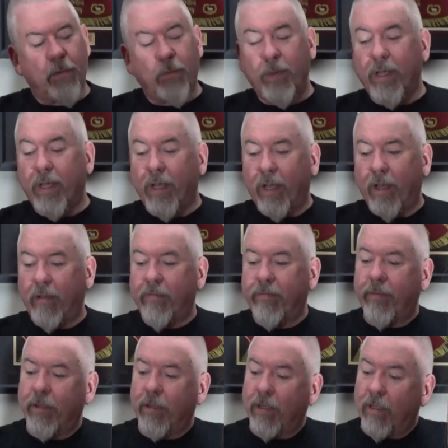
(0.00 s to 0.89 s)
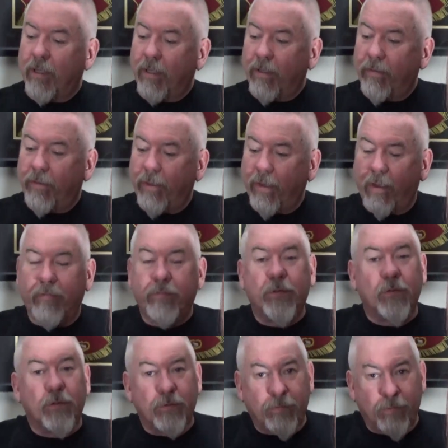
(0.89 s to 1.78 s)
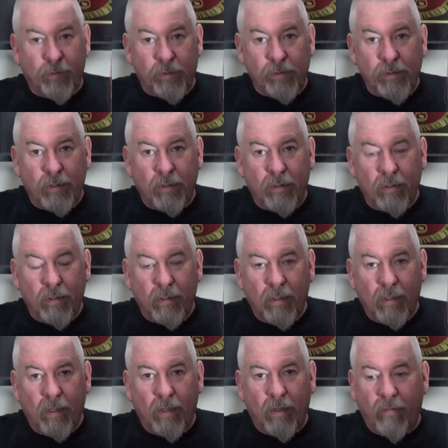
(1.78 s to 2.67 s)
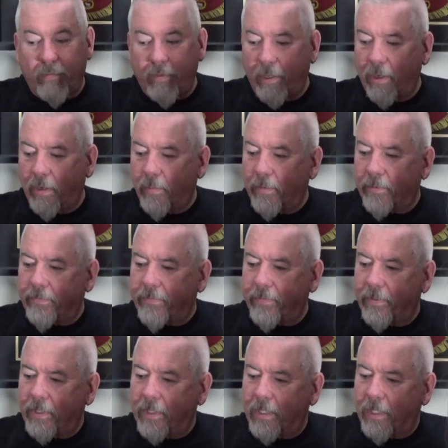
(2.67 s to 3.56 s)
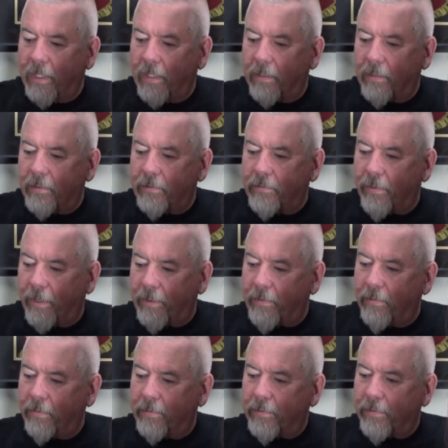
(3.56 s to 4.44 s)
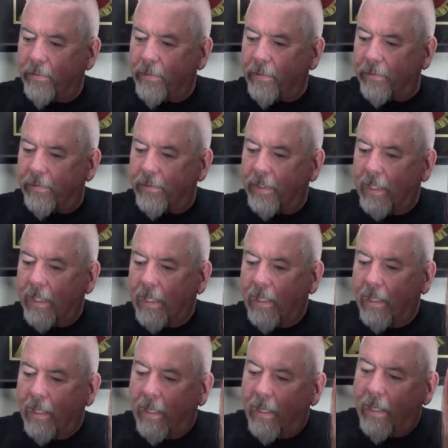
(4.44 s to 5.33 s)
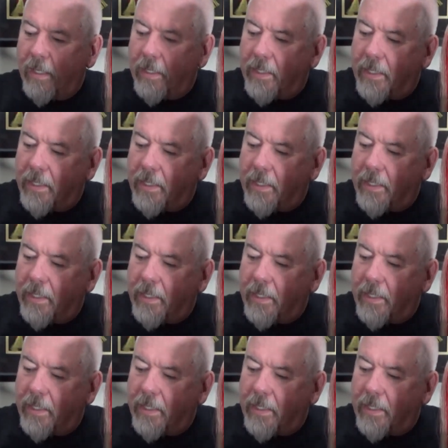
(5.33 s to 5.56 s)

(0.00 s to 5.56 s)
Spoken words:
we have the officer's version of the helmet for the Strathcona's horse. And